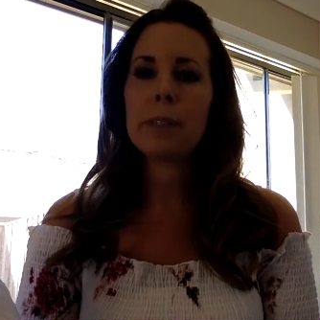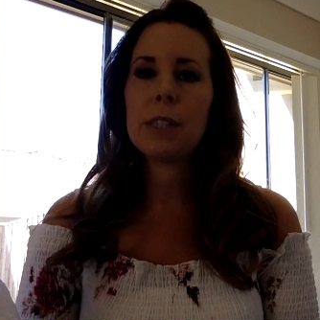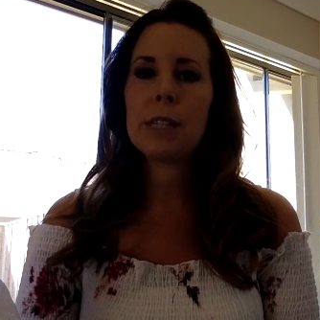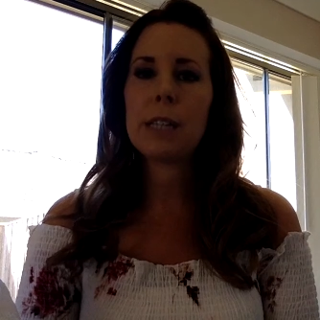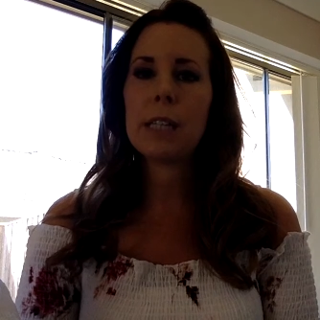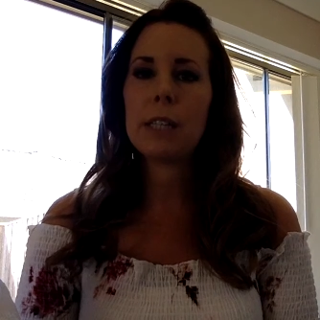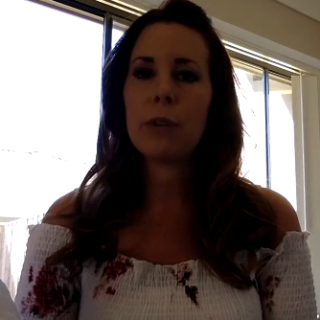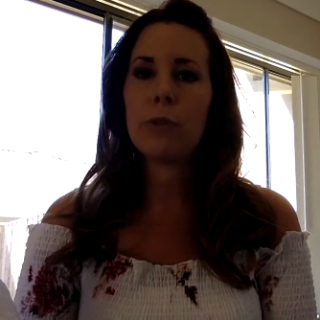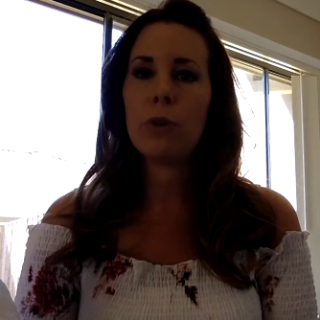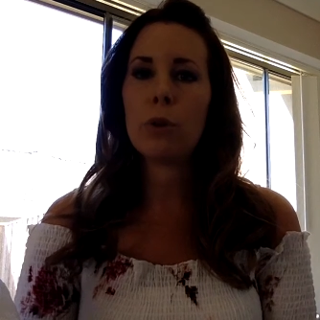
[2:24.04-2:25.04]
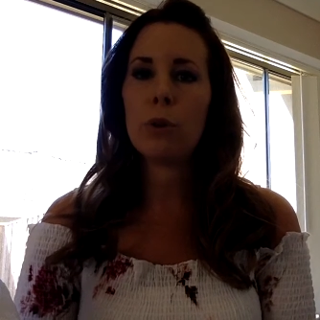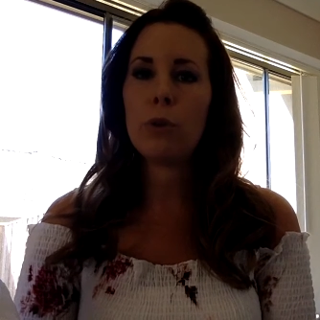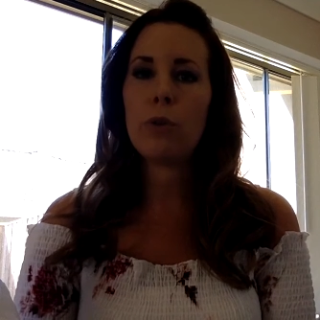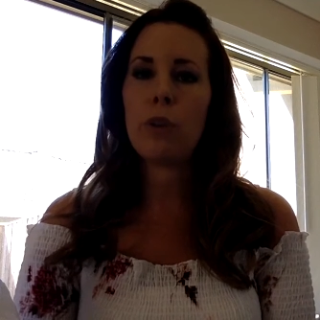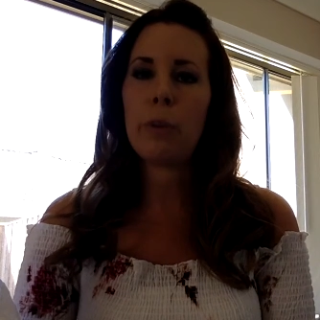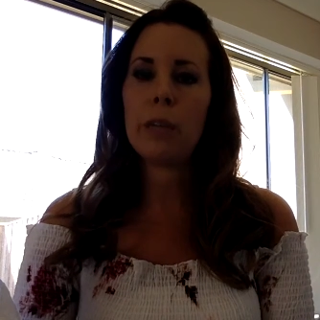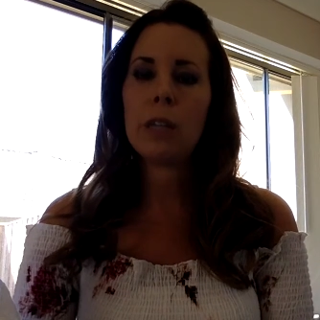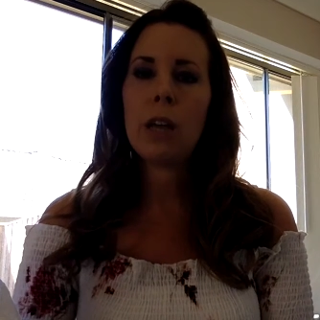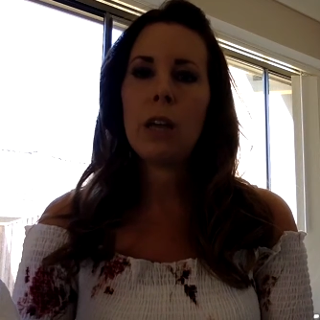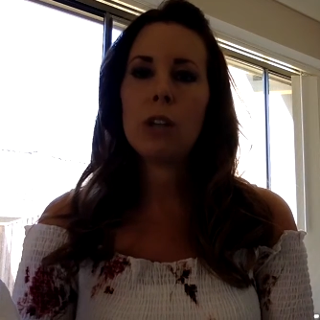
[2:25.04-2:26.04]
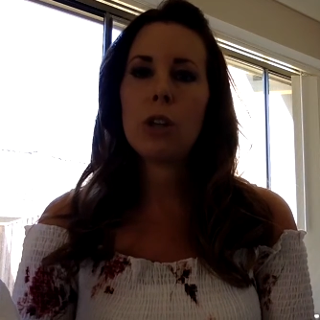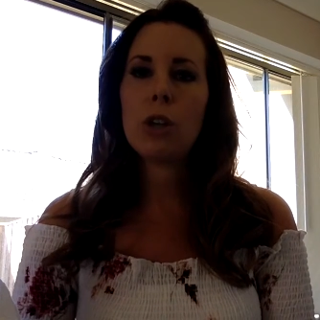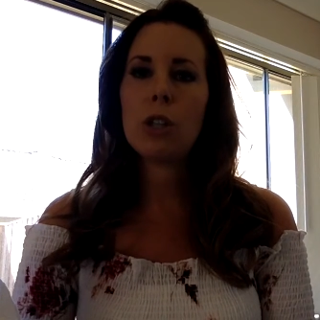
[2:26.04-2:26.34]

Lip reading: success of your little ferment. So